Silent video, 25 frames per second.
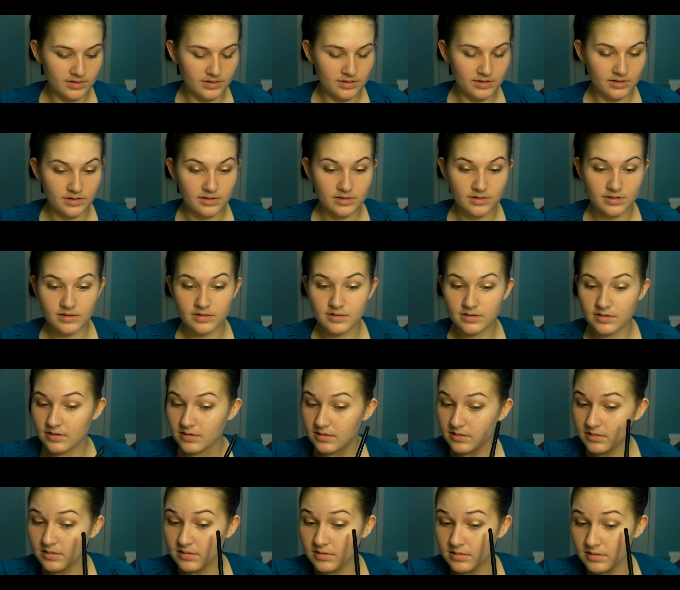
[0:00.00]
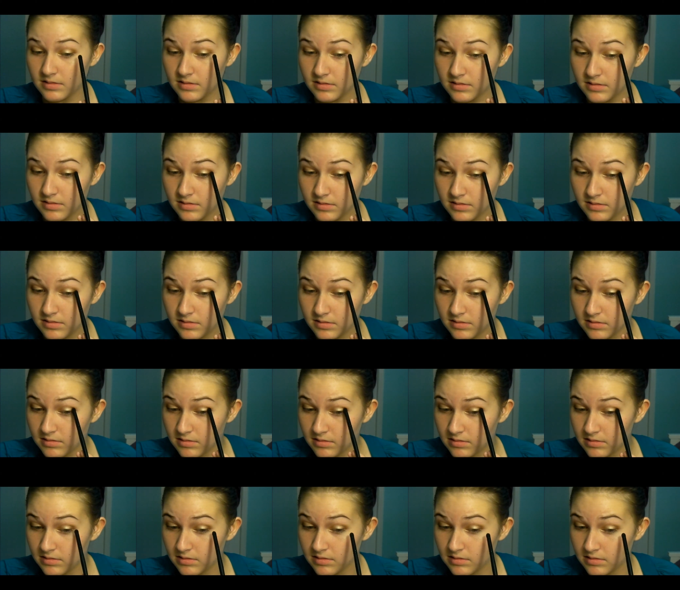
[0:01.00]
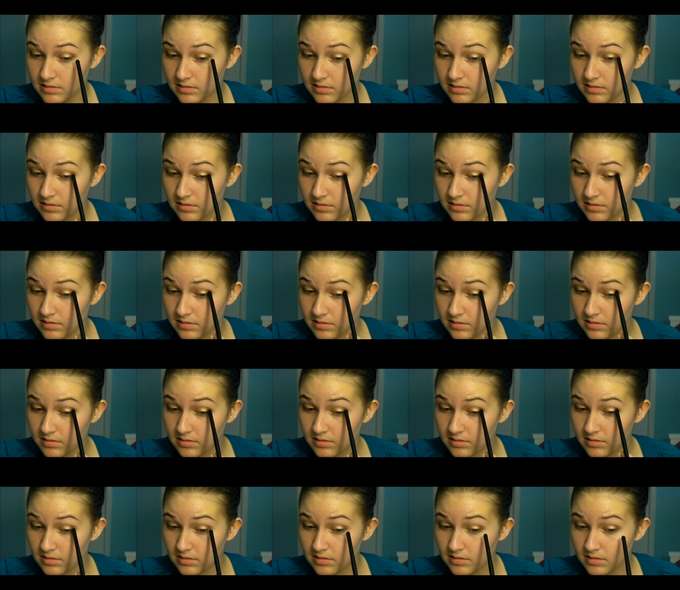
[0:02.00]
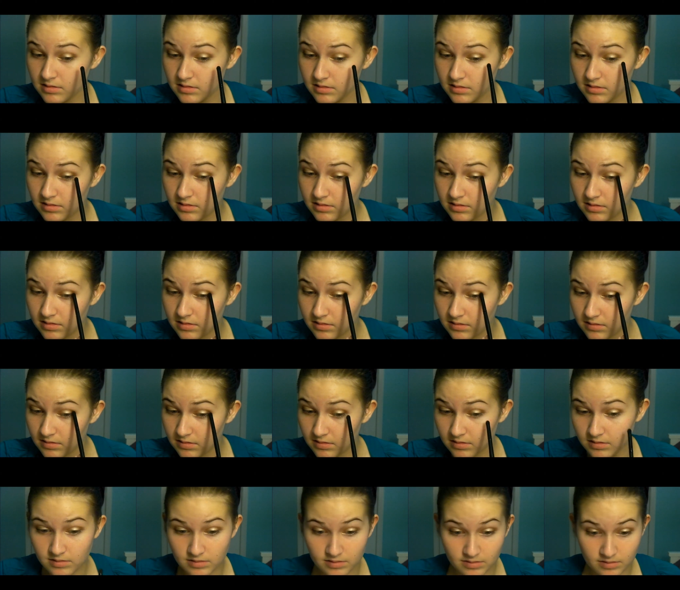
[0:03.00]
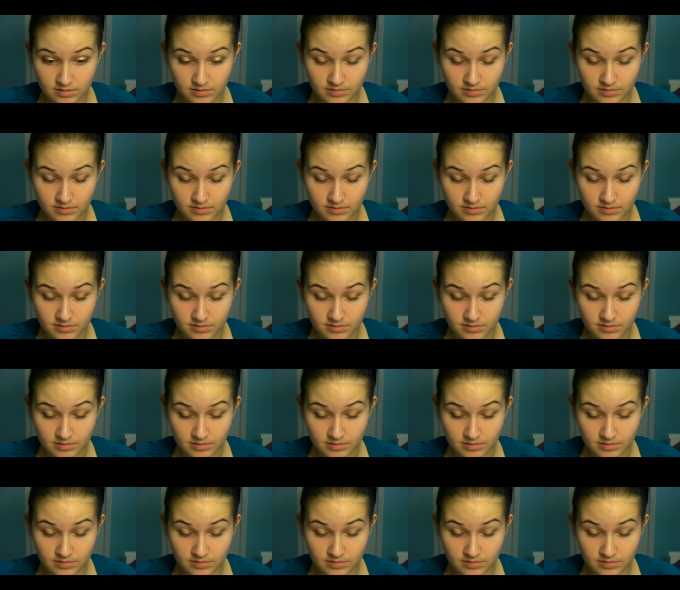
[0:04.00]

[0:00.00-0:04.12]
Nothing is said.